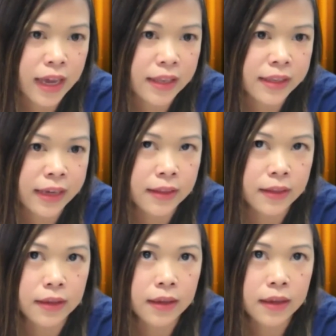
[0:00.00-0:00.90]
Like
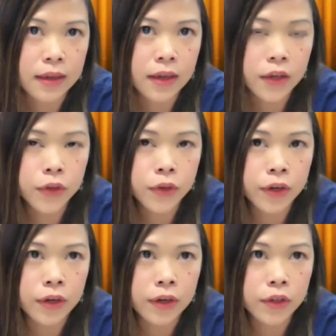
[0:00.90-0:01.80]

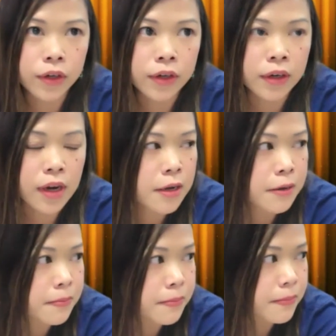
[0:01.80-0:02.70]
your
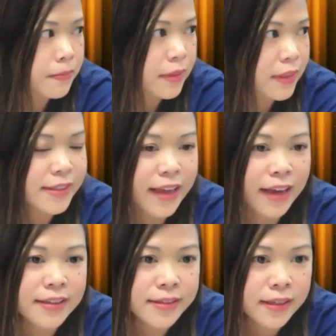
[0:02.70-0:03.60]
the
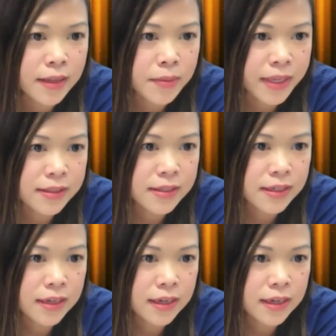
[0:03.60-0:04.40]
sky's the limit.